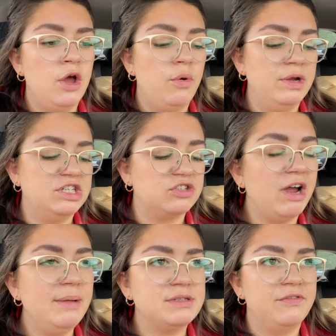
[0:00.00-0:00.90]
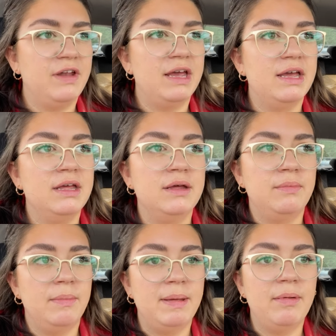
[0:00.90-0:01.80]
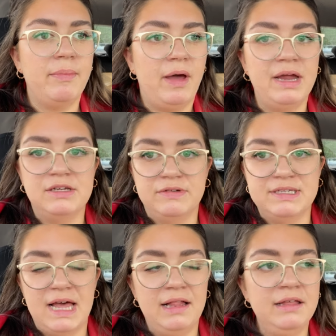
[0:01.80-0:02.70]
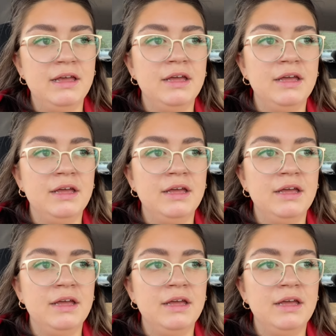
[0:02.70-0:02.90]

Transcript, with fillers: which is great because I feel like when people are buying to resell,